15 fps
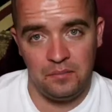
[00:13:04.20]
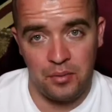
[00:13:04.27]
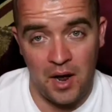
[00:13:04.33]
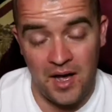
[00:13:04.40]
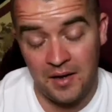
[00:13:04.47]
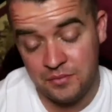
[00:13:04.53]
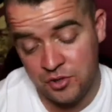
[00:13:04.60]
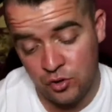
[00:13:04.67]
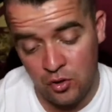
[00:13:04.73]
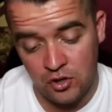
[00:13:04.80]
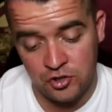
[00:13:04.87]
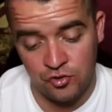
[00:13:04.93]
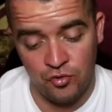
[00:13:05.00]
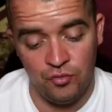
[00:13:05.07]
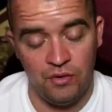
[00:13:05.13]
perhaps not
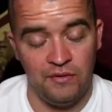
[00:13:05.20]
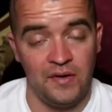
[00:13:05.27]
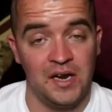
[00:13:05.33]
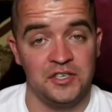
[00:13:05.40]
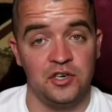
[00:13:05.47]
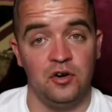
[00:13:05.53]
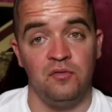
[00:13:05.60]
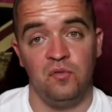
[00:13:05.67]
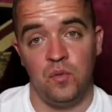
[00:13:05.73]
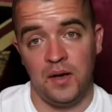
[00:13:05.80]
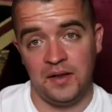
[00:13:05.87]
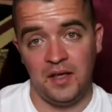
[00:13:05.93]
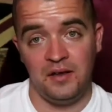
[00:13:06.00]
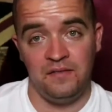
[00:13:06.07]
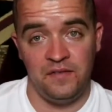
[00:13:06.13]
a true reflection of
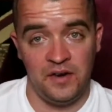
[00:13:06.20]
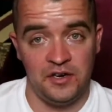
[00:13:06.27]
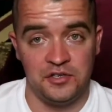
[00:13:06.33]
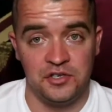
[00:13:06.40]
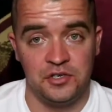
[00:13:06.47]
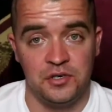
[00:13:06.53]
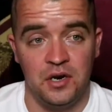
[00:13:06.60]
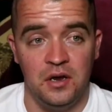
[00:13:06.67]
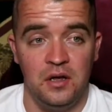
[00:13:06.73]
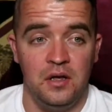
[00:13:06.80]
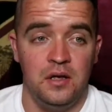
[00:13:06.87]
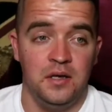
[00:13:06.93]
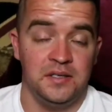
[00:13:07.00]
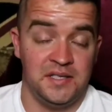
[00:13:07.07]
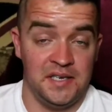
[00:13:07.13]
where they finish
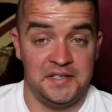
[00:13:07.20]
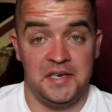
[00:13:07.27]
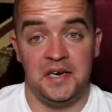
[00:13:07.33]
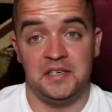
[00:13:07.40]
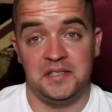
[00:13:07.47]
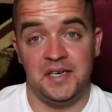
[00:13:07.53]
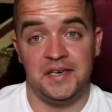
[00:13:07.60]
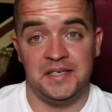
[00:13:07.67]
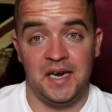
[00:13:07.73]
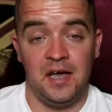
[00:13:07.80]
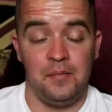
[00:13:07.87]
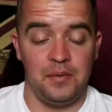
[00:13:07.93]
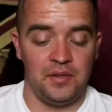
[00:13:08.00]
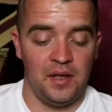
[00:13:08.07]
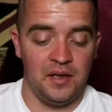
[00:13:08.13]
season in, season
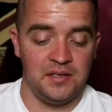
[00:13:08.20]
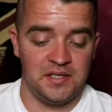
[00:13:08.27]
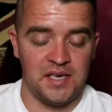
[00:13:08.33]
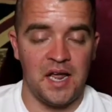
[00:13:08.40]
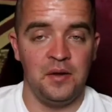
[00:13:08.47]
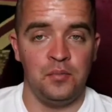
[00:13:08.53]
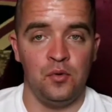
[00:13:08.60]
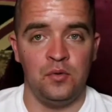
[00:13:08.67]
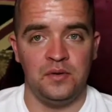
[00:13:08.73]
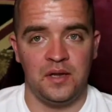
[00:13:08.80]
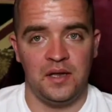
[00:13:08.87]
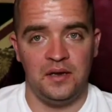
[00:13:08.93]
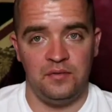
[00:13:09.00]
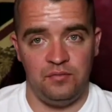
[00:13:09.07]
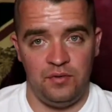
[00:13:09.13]
out, but they're stable, and
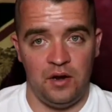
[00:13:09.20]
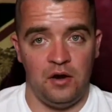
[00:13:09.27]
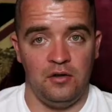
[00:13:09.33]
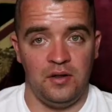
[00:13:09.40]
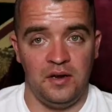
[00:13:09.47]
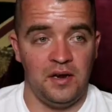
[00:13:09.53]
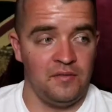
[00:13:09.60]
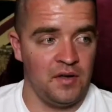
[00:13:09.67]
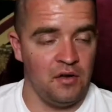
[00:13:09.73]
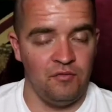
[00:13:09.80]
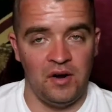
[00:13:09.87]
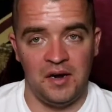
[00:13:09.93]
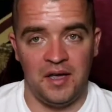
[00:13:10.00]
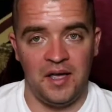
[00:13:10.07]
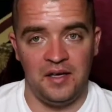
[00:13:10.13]
they, you know, they never get
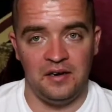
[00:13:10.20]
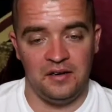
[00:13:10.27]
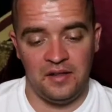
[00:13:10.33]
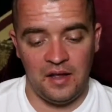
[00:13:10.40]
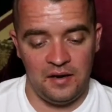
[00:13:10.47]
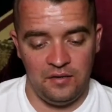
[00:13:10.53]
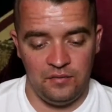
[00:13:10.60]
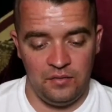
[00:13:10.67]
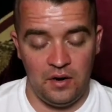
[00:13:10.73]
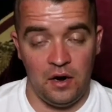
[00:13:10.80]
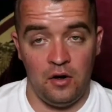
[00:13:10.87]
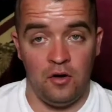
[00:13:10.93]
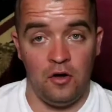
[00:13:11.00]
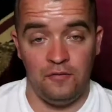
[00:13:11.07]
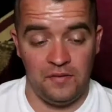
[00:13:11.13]
relegated, and they, you
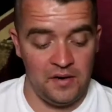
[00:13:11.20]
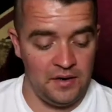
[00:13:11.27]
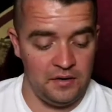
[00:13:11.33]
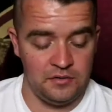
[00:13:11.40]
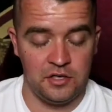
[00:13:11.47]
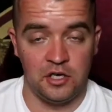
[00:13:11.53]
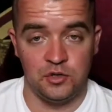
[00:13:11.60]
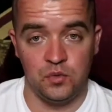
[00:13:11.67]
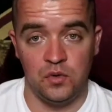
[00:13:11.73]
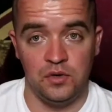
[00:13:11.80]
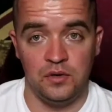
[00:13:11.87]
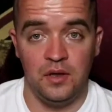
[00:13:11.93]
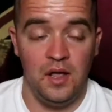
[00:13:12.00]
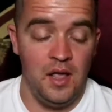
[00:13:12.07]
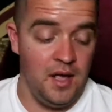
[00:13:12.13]
know, hopefully, touch
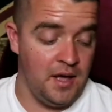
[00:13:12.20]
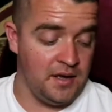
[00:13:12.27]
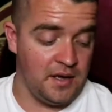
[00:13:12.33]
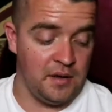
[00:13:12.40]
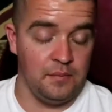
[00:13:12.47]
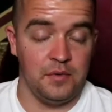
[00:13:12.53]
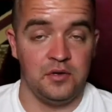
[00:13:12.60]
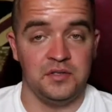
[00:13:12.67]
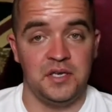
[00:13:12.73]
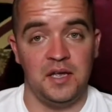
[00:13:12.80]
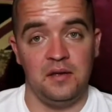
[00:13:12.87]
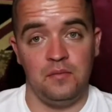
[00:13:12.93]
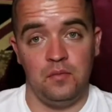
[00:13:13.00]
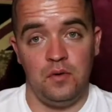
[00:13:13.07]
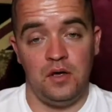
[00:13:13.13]
wood, again, because
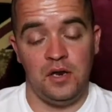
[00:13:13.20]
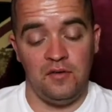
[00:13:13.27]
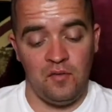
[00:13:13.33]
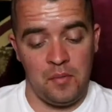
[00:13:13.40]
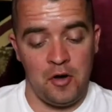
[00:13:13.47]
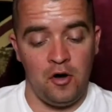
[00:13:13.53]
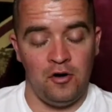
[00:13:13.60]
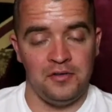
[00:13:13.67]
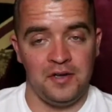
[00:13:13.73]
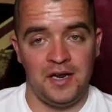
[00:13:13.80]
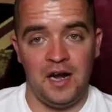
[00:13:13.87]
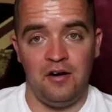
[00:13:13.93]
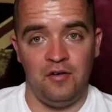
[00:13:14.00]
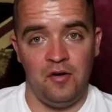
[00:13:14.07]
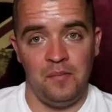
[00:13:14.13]
they're another part of the
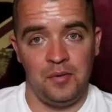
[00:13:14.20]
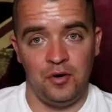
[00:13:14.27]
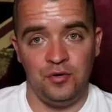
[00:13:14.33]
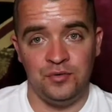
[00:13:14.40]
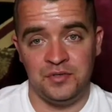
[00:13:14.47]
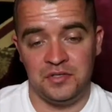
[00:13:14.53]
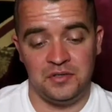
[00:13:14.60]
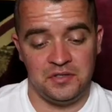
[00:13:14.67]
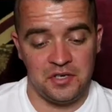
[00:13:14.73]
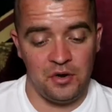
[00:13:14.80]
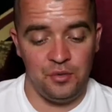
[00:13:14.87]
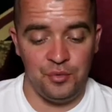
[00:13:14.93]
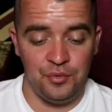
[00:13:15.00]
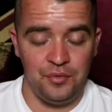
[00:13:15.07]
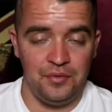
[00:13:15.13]
Claret and Blues.
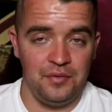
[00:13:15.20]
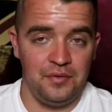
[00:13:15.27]
So,